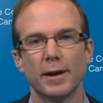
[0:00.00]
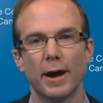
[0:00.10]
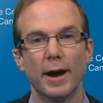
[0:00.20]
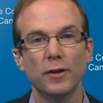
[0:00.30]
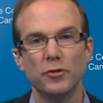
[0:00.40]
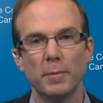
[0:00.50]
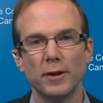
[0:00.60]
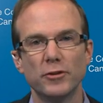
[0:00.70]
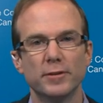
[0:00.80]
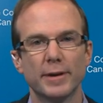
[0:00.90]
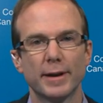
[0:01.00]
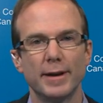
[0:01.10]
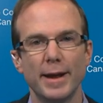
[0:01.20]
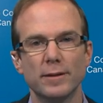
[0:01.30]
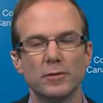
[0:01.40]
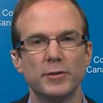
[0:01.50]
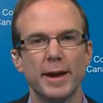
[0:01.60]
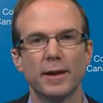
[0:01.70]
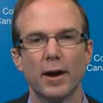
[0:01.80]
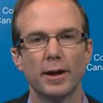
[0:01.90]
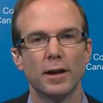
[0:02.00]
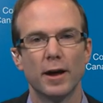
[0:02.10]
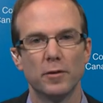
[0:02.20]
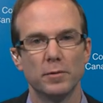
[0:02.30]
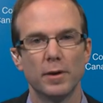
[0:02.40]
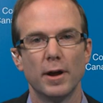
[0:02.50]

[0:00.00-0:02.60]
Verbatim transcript: Uh, as you mentioned, uh, Canadians have taken on an